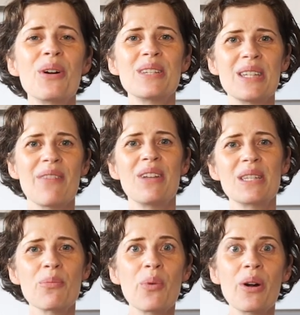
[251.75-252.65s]
stuff
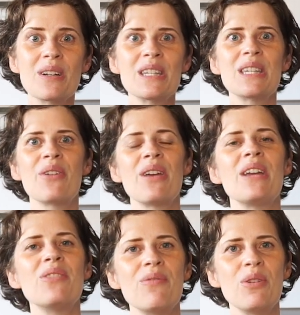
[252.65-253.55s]
that's important, so
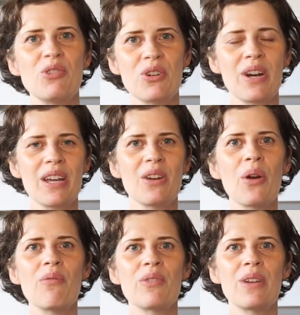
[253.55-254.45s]
that in the future I can
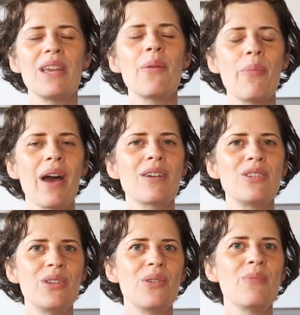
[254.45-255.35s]
hopefully get back
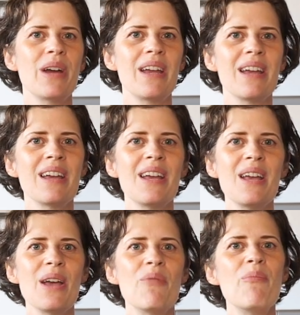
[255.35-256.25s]
to my
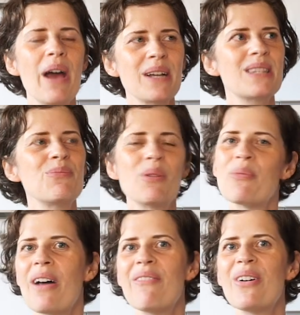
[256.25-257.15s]
maximum
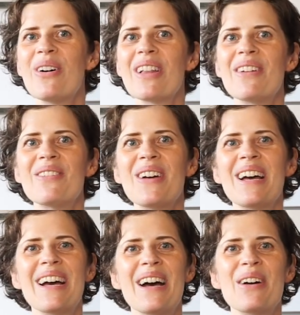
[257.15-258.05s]
level
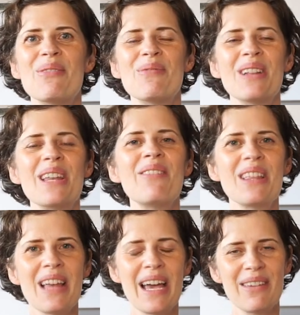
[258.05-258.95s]
of
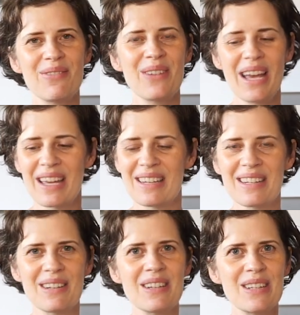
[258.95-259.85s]
living life
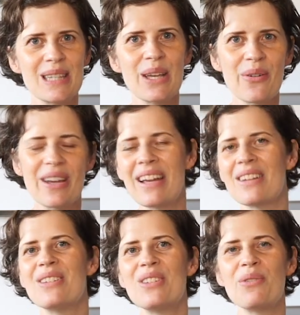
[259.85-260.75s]
and sewing
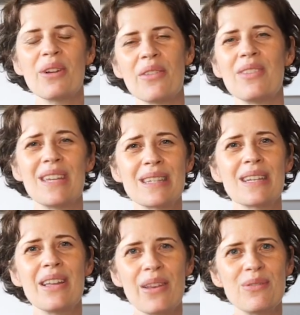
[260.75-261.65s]
and doing all the things
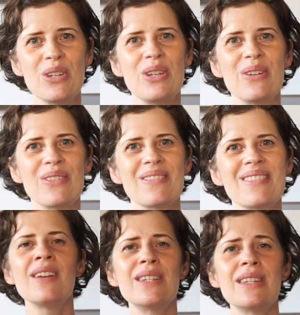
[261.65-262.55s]
that I love to do.
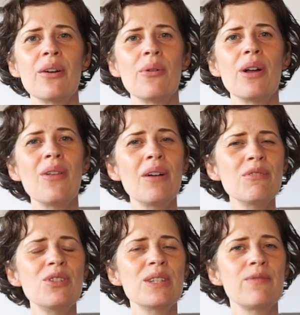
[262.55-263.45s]
So along
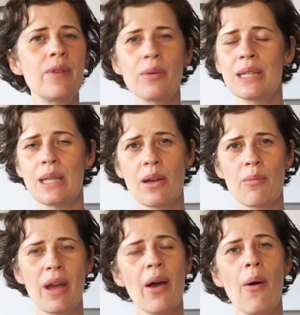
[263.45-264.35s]
with just focusing on
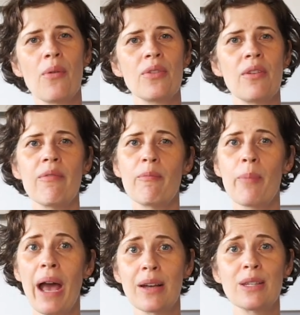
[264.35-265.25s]
my health, the
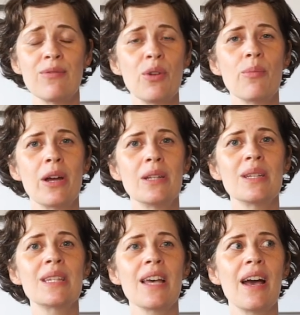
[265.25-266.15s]
past few
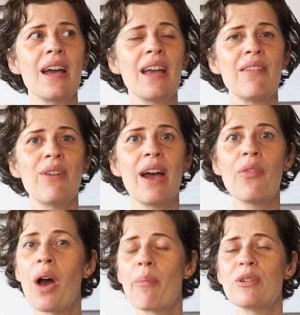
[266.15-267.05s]
months I've had
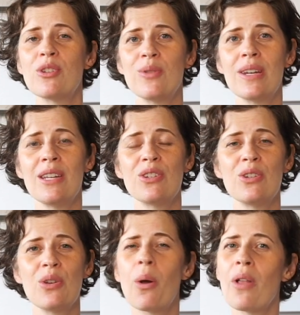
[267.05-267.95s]
the opportunity to
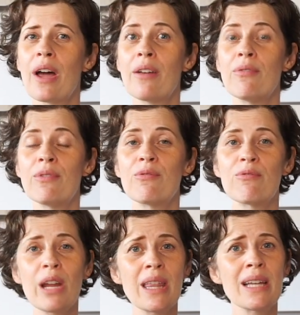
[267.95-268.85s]
do a lot of
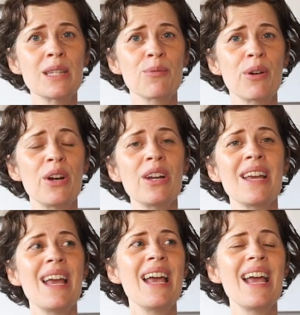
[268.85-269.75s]
freelance work,
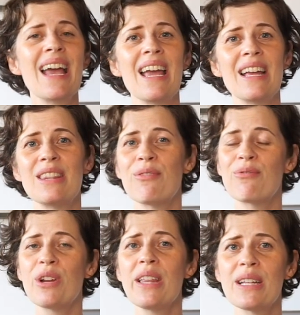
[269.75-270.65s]
and the
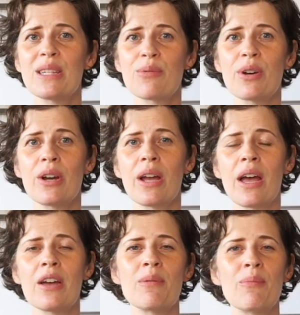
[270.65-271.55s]
freelance work,
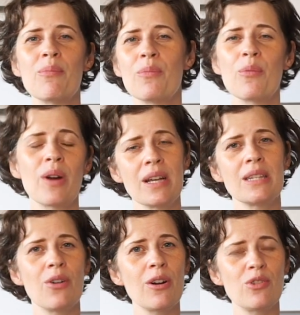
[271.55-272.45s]
work
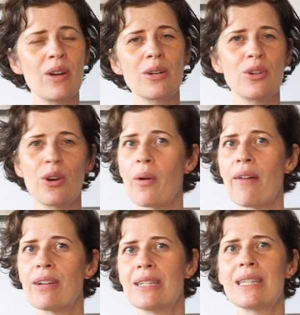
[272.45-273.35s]
as an art director,
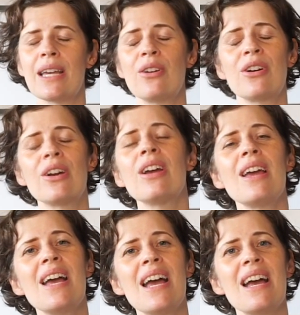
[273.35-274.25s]
graphic designer,
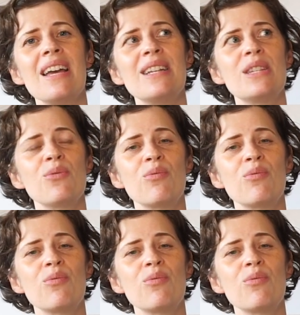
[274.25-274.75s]
it